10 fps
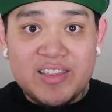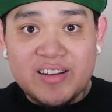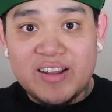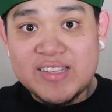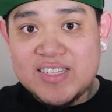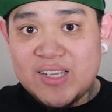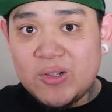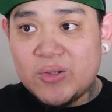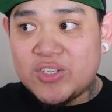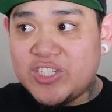there
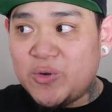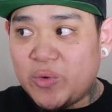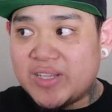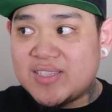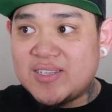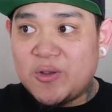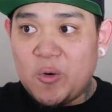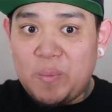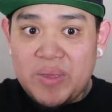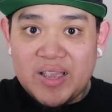until she went to
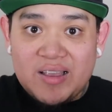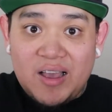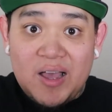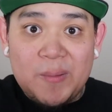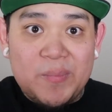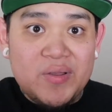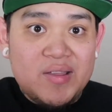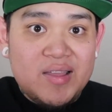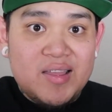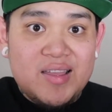go pick up
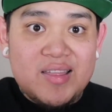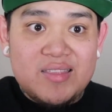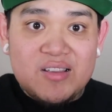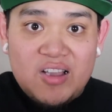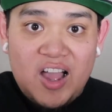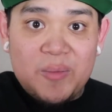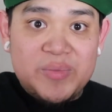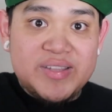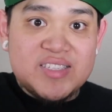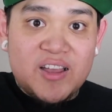the
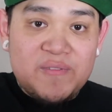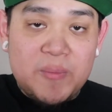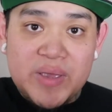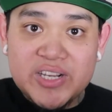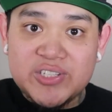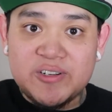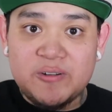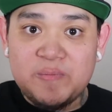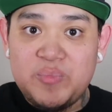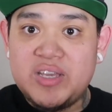copies of the
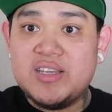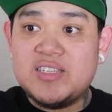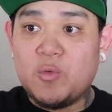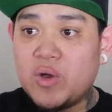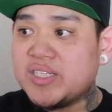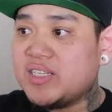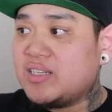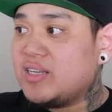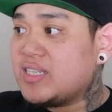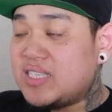picture, because it
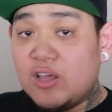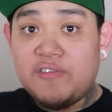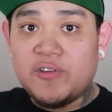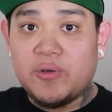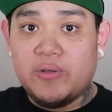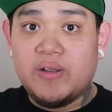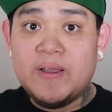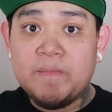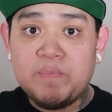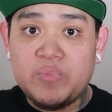wasn't a cell phone
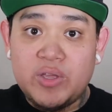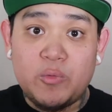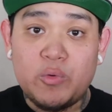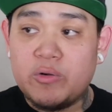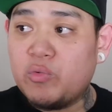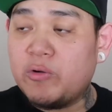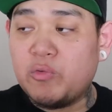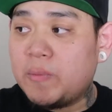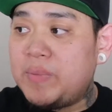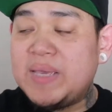
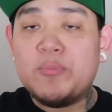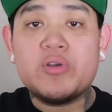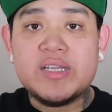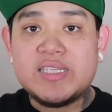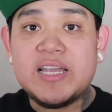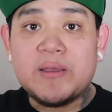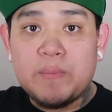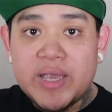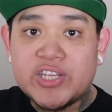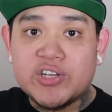where people could take a
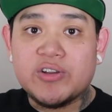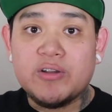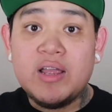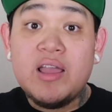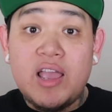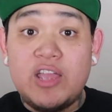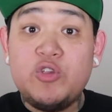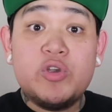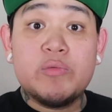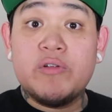picture
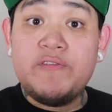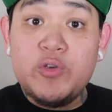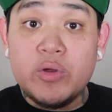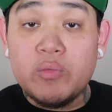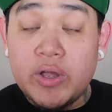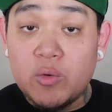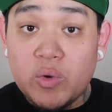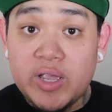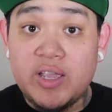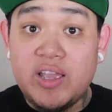and you can review it right
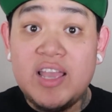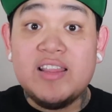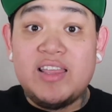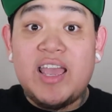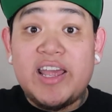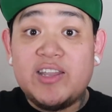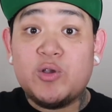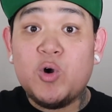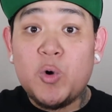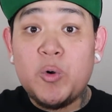away. They had to
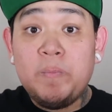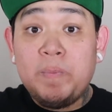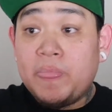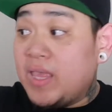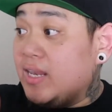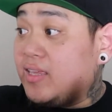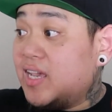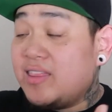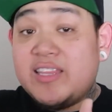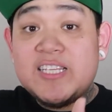go and
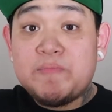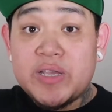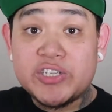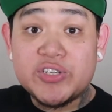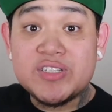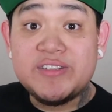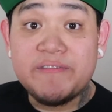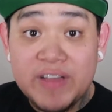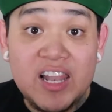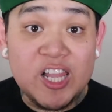get these pictures
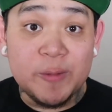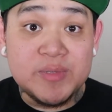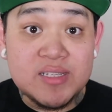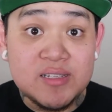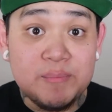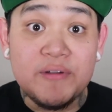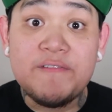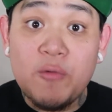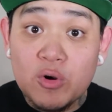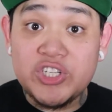developed
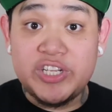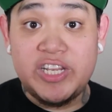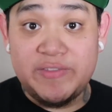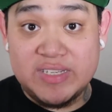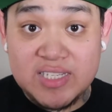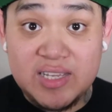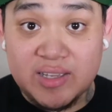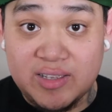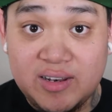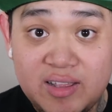before she could even
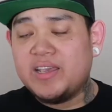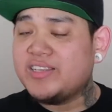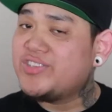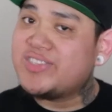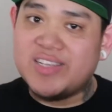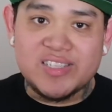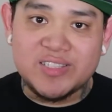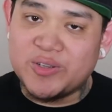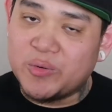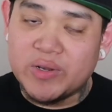see it. It just
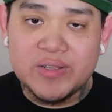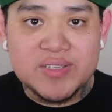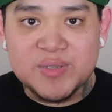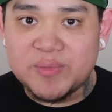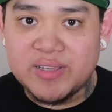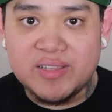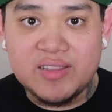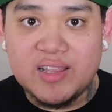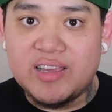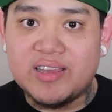doesn't look real to me.
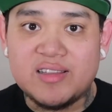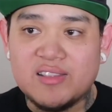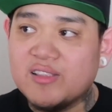Like,